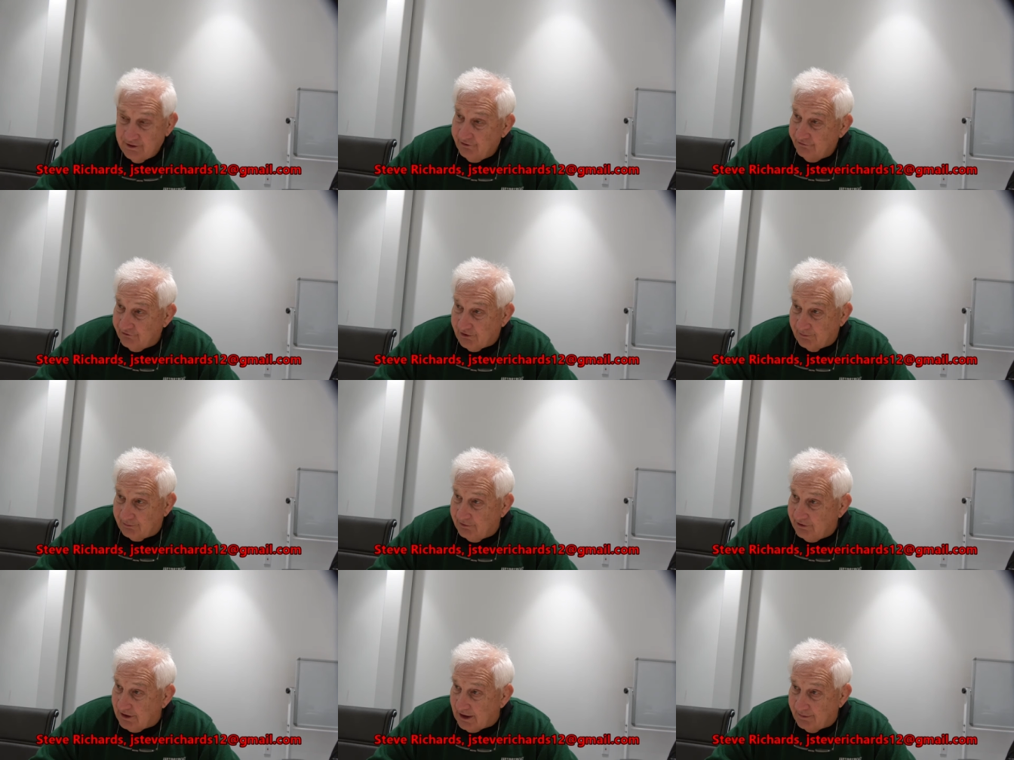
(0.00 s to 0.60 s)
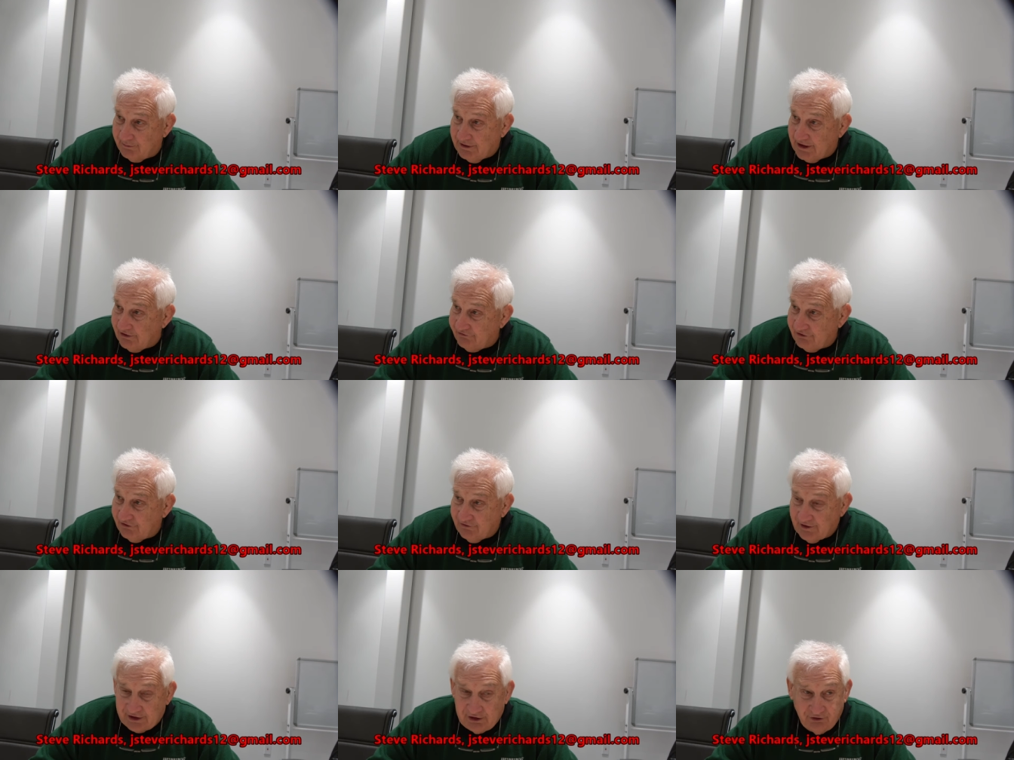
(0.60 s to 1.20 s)
So I'm, I'm
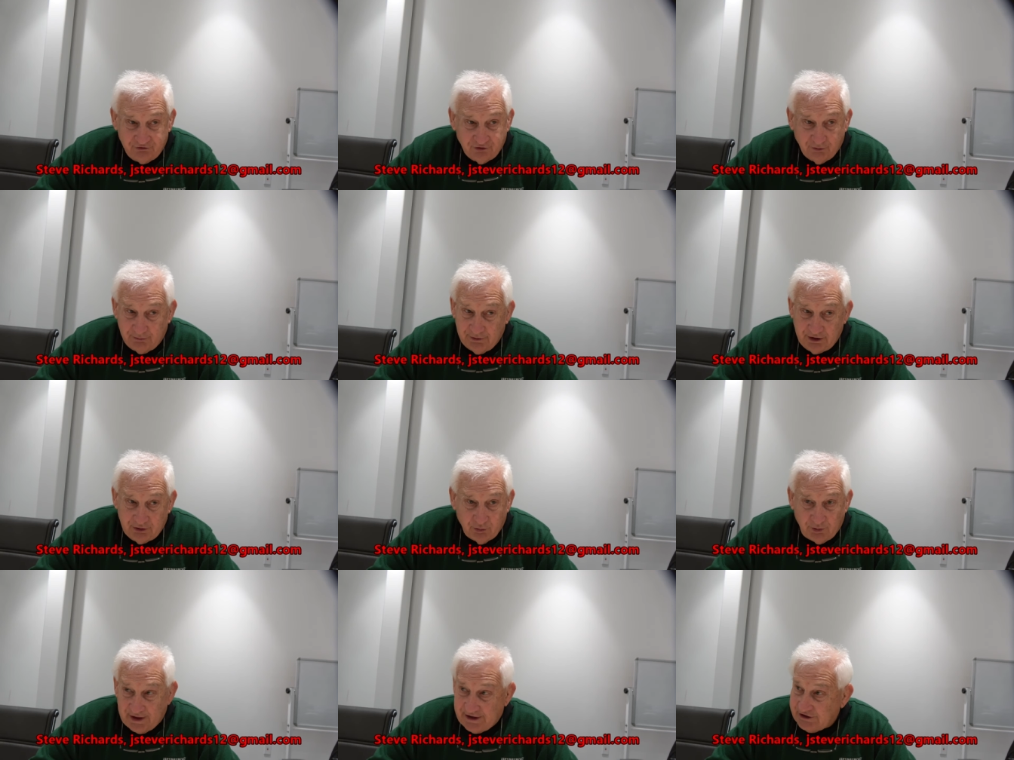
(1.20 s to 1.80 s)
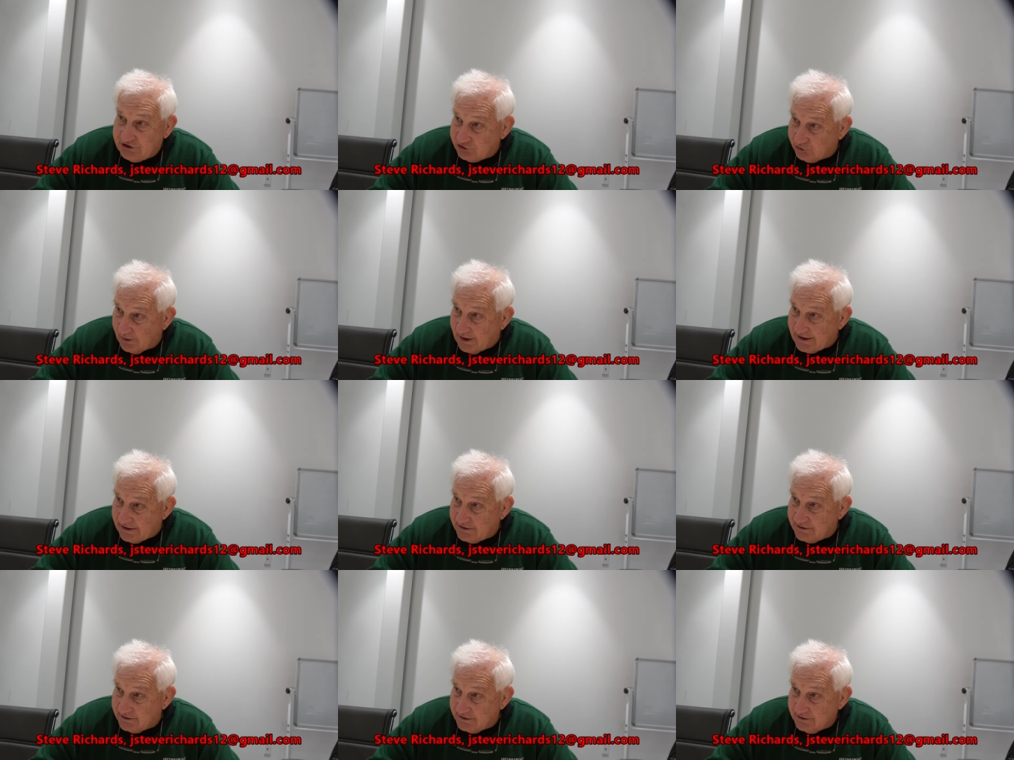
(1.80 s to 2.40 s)
guessing they use a mid-range
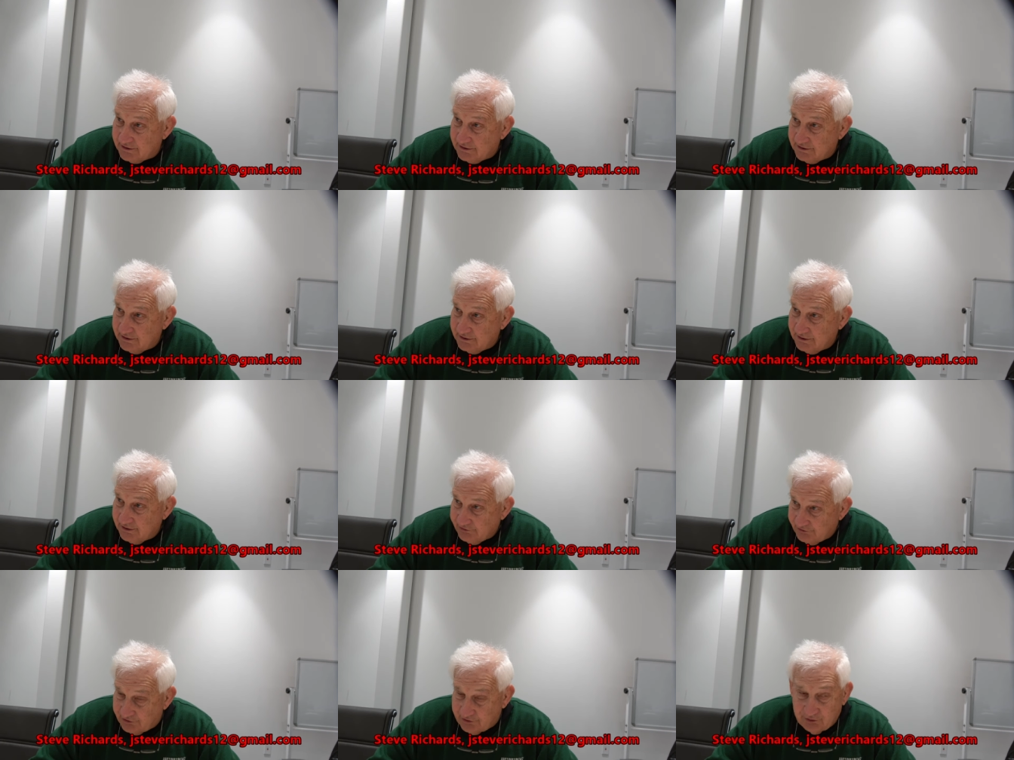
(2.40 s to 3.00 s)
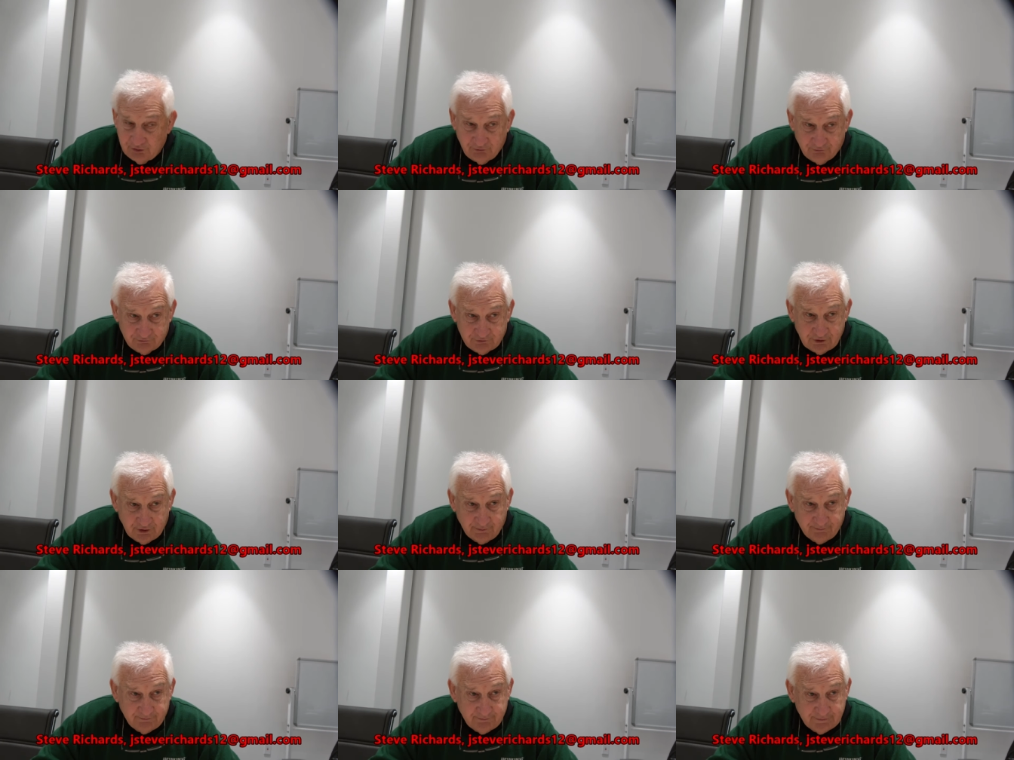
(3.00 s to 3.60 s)
rate to,
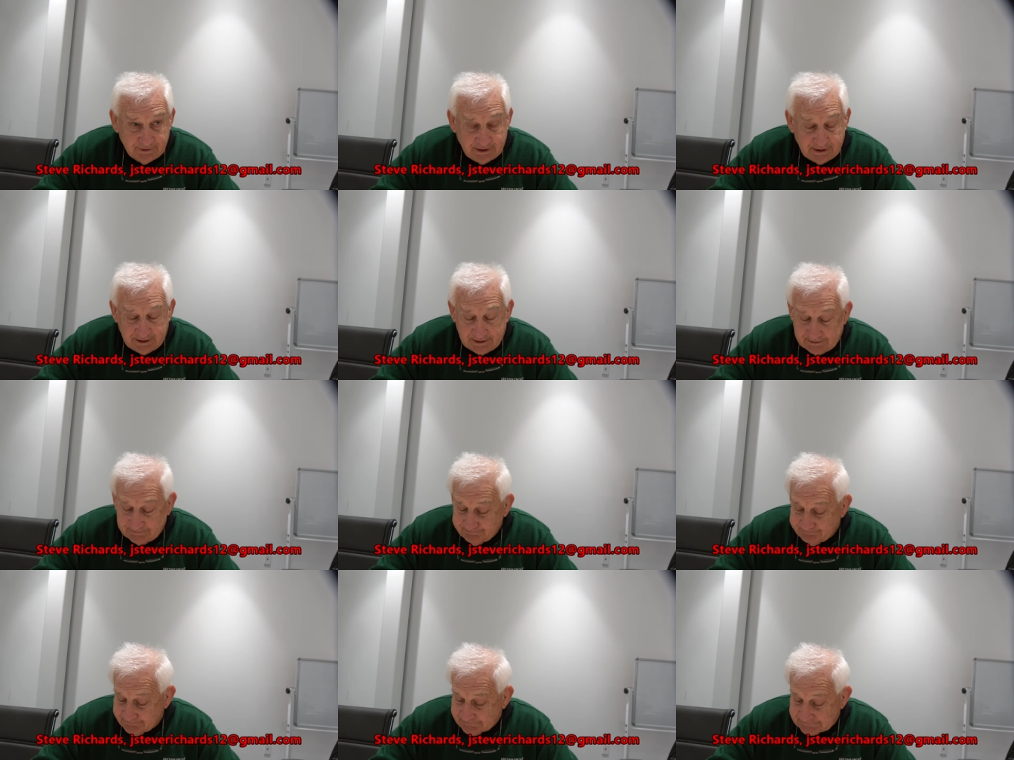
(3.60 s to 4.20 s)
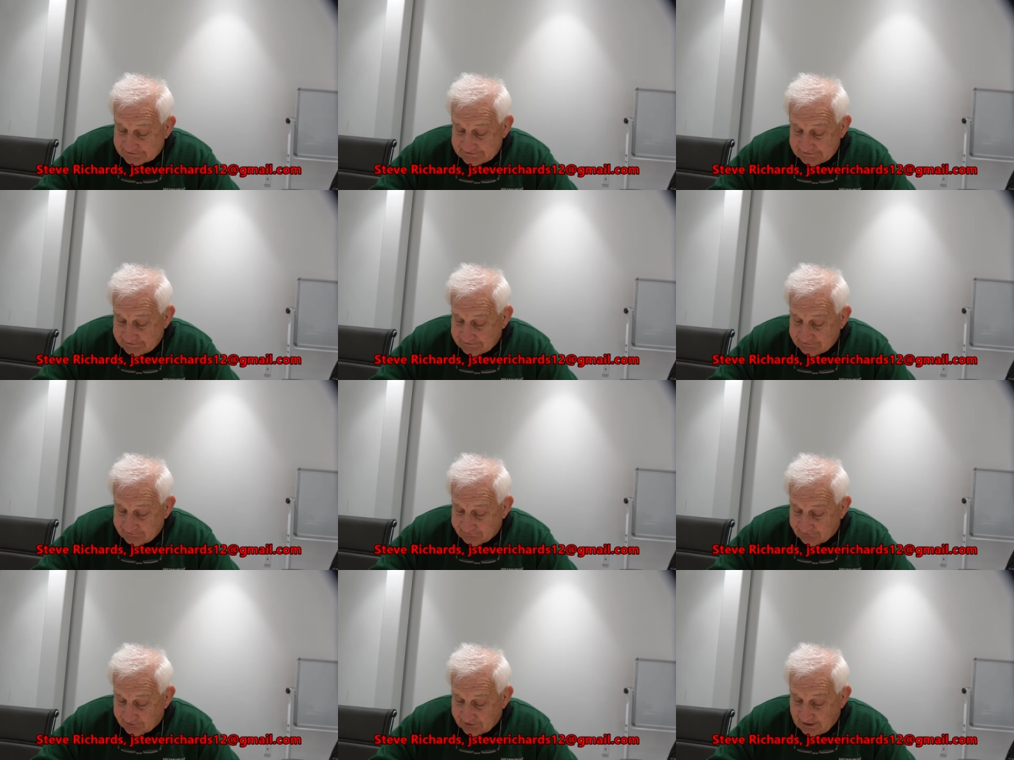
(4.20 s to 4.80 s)
to, um,
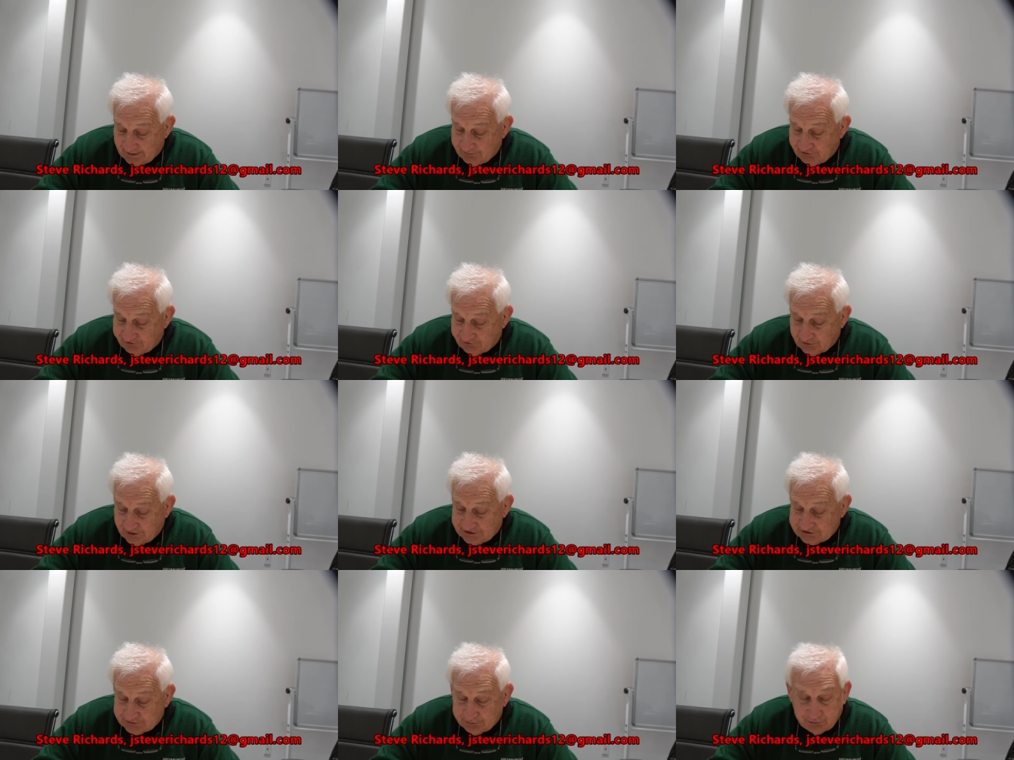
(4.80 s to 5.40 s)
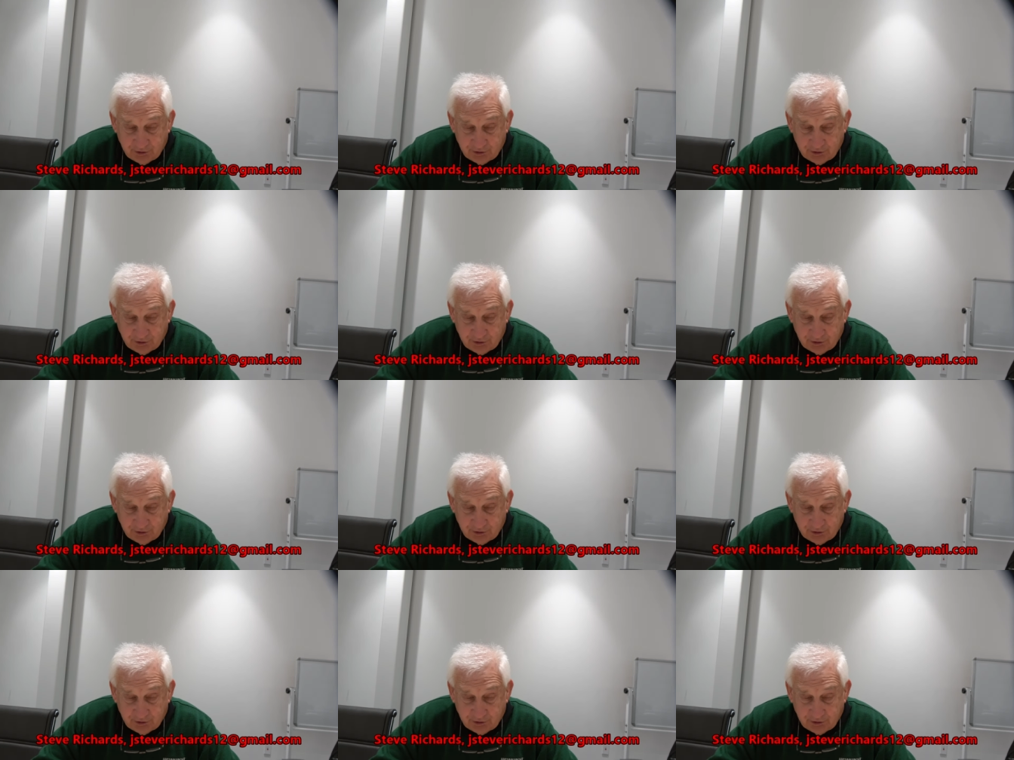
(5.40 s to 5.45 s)
for demonstration